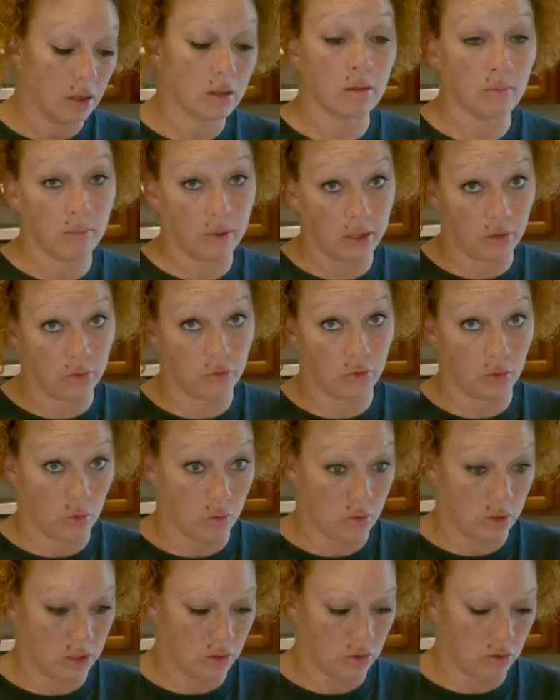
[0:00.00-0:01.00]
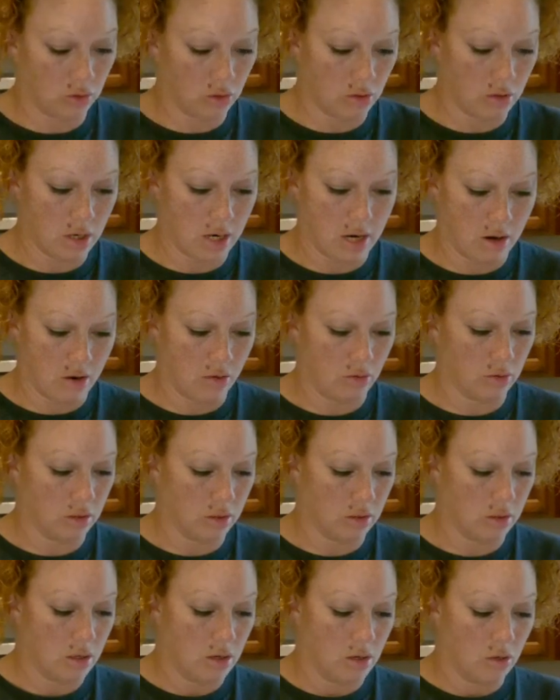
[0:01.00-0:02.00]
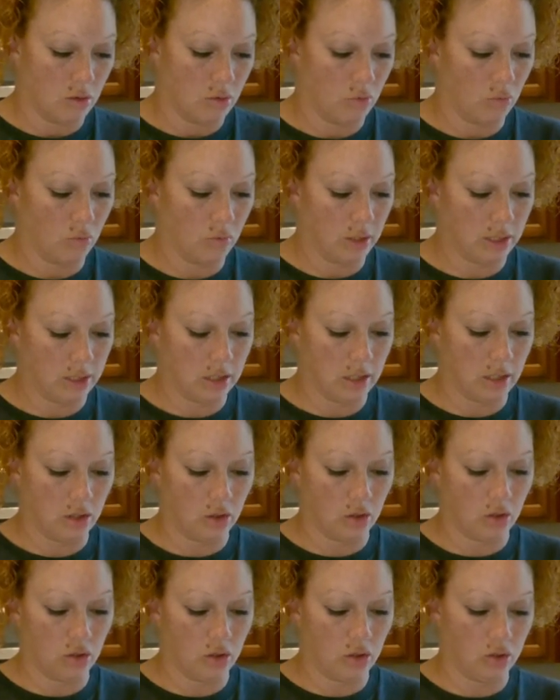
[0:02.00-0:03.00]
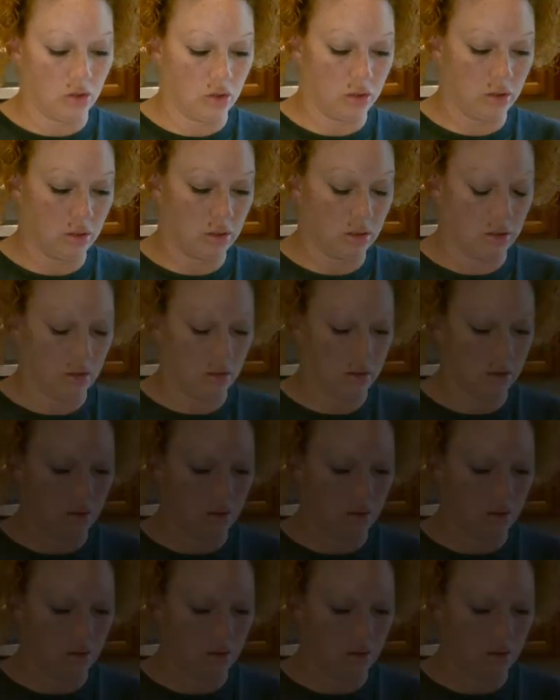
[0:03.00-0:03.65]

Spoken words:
the bigger they're going to turn out once they are cooked.